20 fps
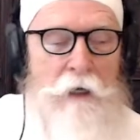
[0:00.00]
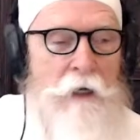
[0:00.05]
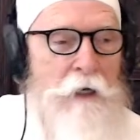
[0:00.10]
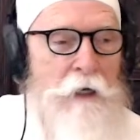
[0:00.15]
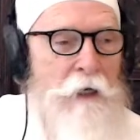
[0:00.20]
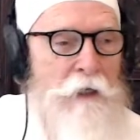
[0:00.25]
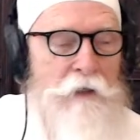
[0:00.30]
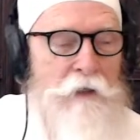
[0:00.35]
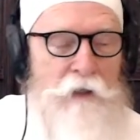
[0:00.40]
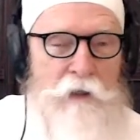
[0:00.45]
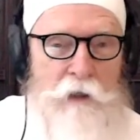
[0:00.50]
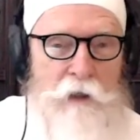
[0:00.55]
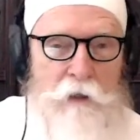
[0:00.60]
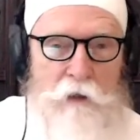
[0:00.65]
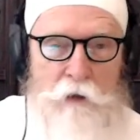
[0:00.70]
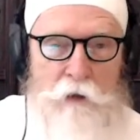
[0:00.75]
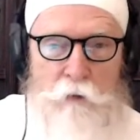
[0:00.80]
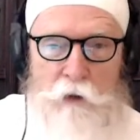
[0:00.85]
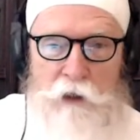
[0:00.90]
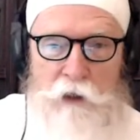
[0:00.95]
Still, it
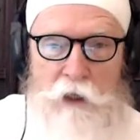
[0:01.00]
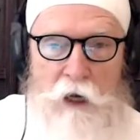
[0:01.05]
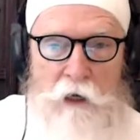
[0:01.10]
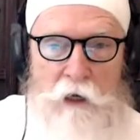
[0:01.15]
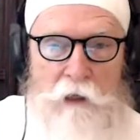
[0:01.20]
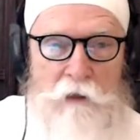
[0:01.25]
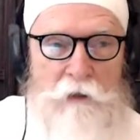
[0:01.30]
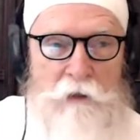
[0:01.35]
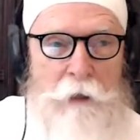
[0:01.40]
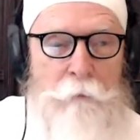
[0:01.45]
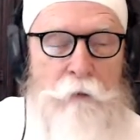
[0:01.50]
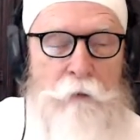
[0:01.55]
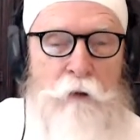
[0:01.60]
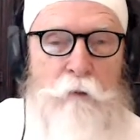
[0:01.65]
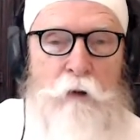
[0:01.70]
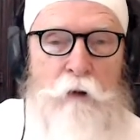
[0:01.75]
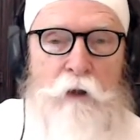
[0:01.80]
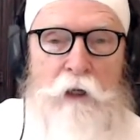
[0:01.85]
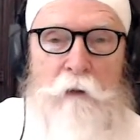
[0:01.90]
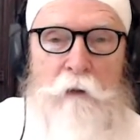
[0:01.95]
was not acceptable.
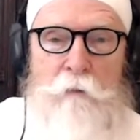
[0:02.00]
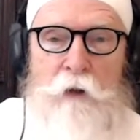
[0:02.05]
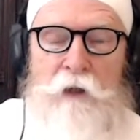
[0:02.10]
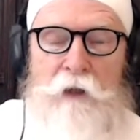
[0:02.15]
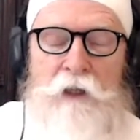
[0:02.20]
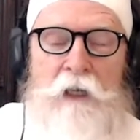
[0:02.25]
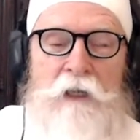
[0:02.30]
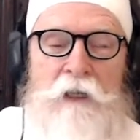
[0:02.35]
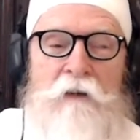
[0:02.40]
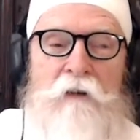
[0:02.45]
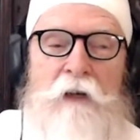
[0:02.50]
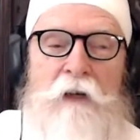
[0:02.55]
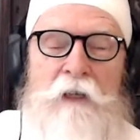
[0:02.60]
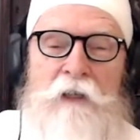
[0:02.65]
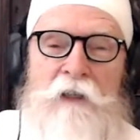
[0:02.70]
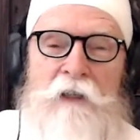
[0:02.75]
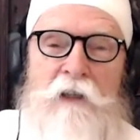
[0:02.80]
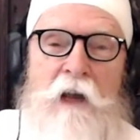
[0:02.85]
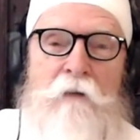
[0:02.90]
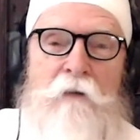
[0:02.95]
He built it
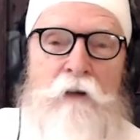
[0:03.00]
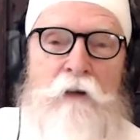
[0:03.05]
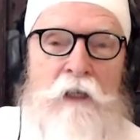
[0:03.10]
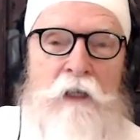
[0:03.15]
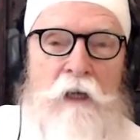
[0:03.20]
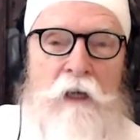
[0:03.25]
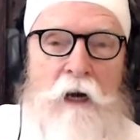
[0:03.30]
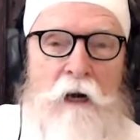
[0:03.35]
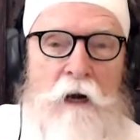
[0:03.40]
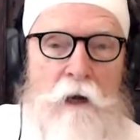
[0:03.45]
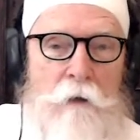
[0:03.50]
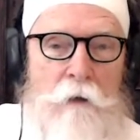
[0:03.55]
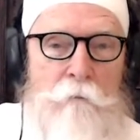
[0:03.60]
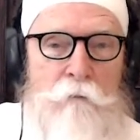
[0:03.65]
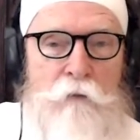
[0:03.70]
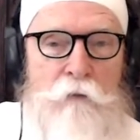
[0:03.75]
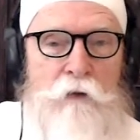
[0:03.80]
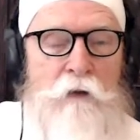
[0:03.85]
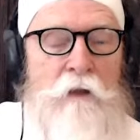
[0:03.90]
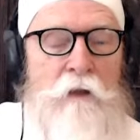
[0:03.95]
7
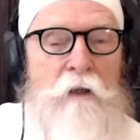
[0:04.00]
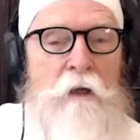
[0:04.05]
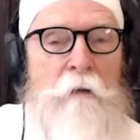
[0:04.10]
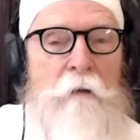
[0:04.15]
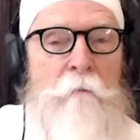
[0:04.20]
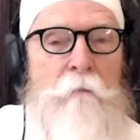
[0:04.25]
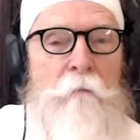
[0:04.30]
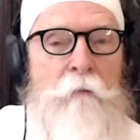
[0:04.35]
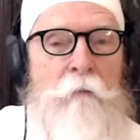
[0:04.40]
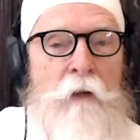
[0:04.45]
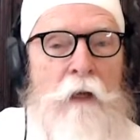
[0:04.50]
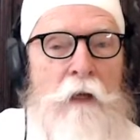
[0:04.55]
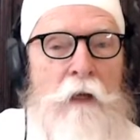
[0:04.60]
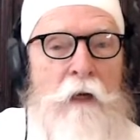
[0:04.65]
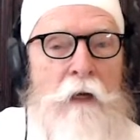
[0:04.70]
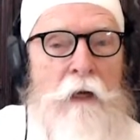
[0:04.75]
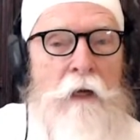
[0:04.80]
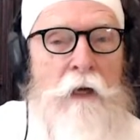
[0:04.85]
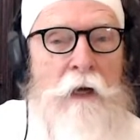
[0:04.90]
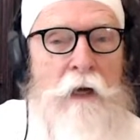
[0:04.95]
times
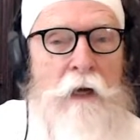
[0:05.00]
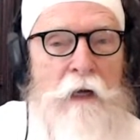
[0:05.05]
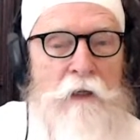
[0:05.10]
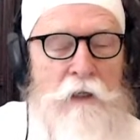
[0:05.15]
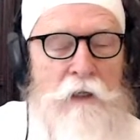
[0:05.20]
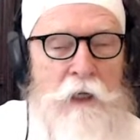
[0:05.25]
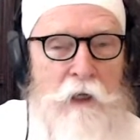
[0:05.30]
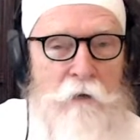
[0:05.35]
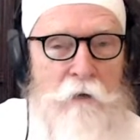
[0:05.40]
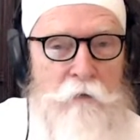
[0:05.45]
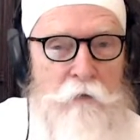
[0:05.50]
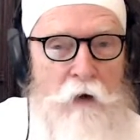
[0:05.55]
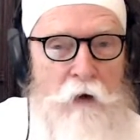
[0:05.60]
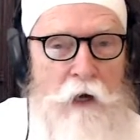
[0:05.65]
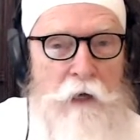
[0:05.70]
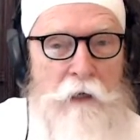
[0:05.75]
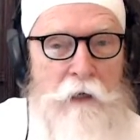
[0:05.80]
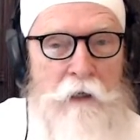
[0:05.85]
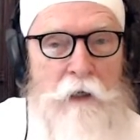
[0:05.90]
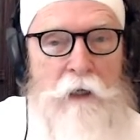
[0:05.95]
until
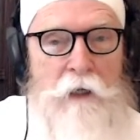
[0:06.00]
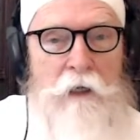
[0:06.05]
finally